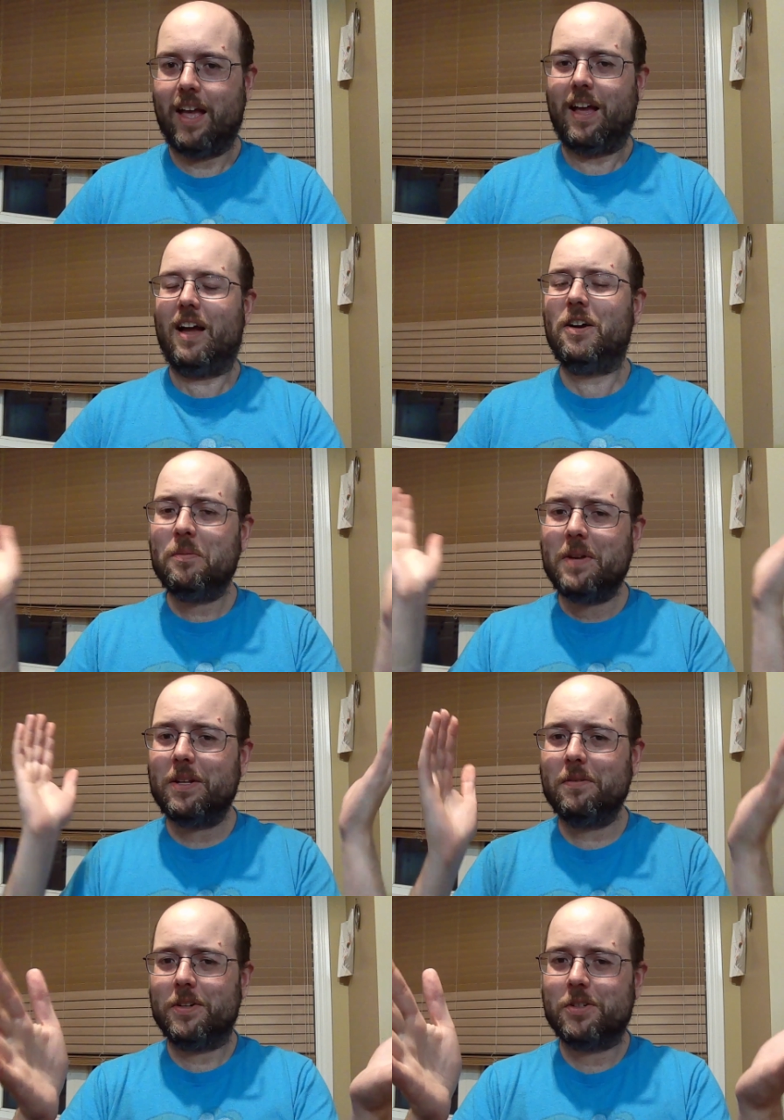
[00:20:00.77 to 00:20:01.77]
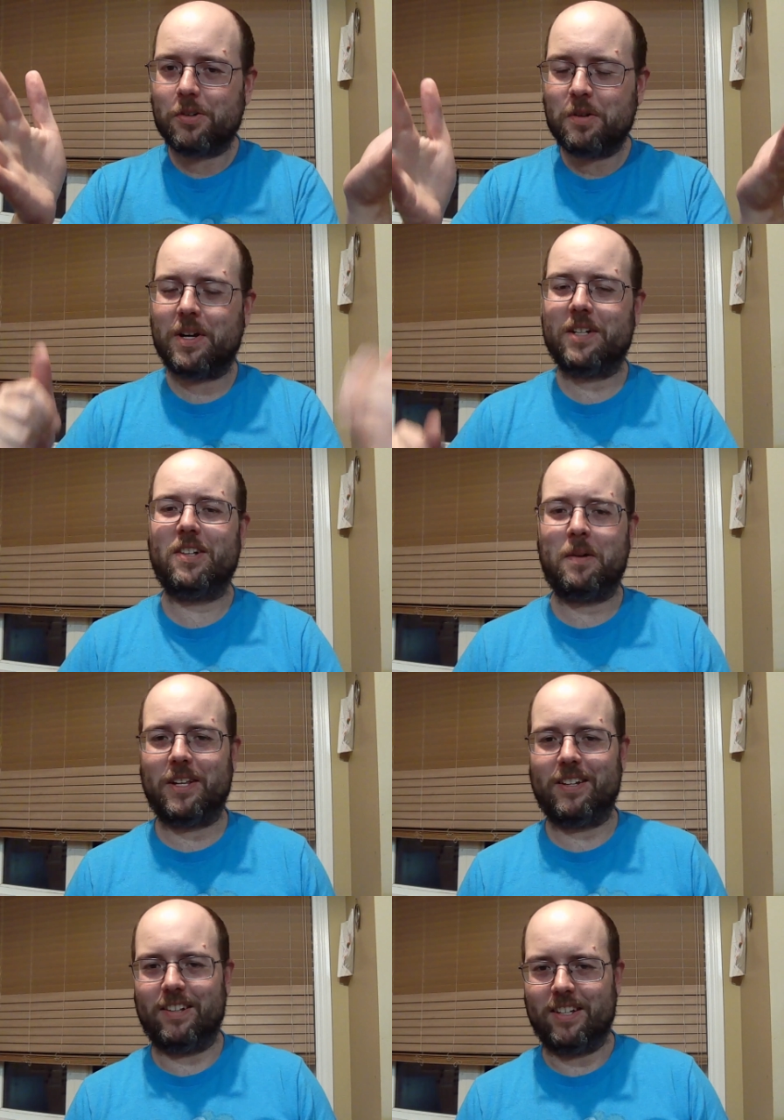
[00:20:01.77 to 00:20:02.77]
I hope that you've enjoyed my top
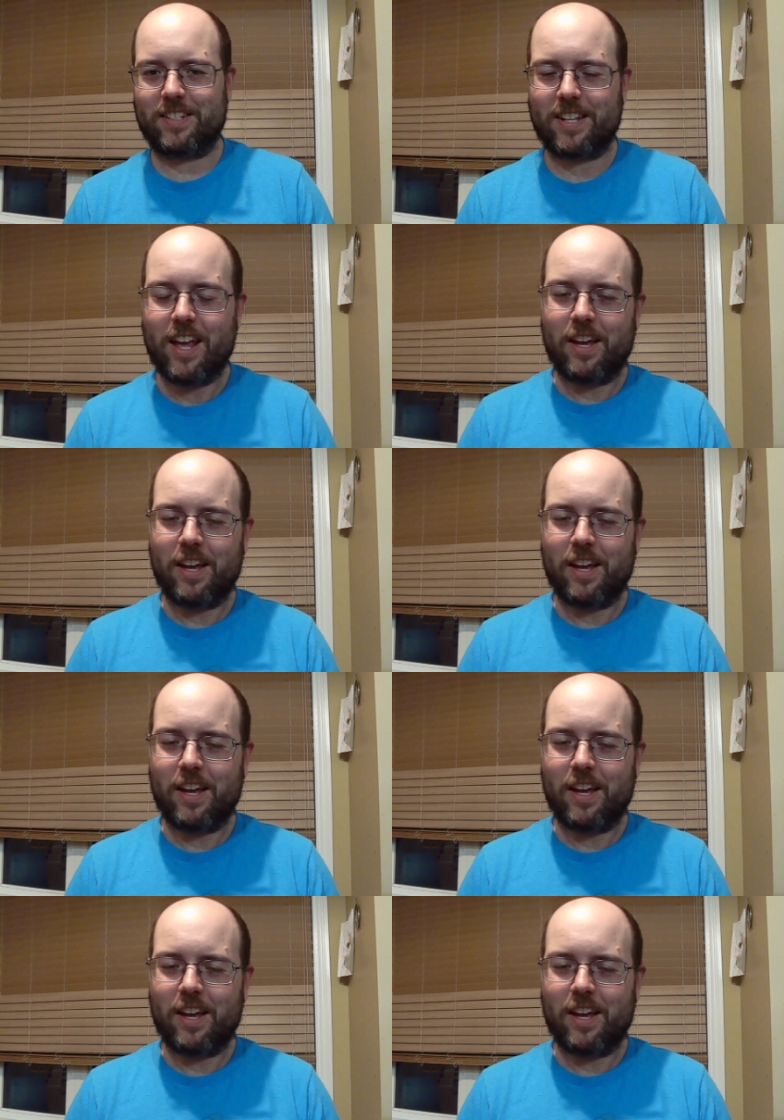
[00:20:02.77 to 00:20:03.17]
10 list.